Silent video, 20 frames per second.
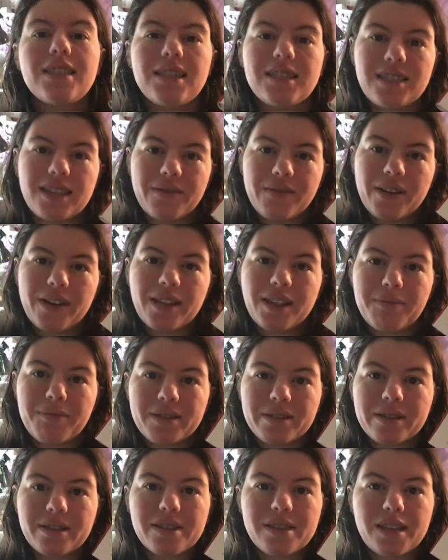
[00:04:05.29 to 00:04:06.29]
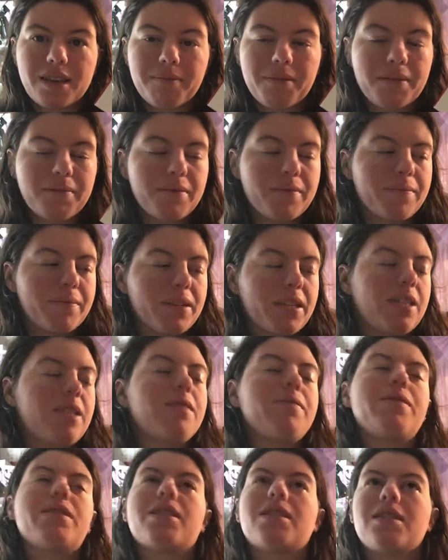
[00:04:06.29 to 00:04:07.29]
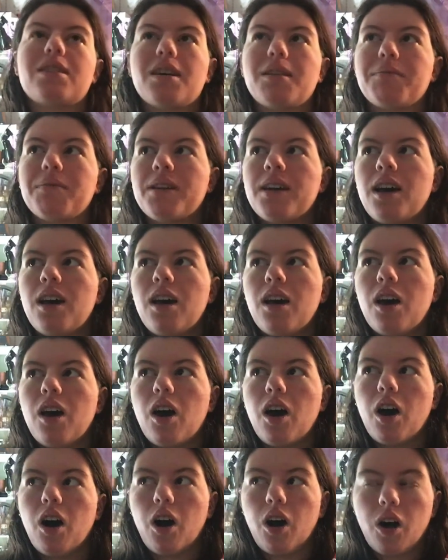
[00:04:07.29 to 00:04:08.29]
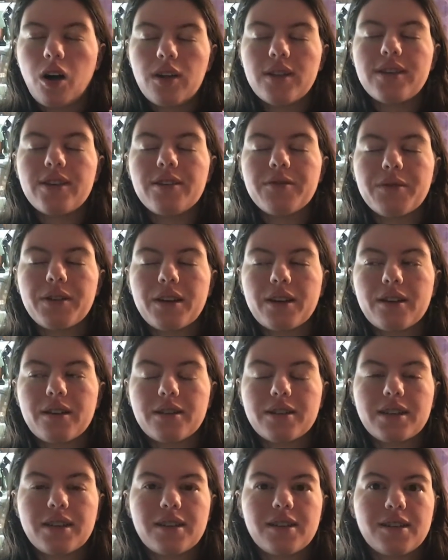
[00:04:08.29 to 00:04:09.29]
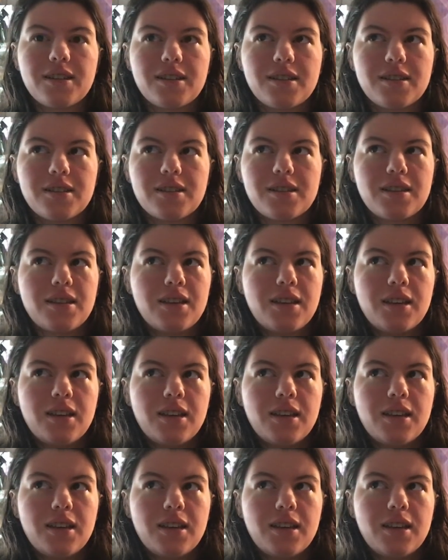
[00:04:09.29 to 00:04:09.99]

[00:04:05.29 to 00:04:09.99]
Yes, I finally picked this up. I've been meaning to pick this up all year because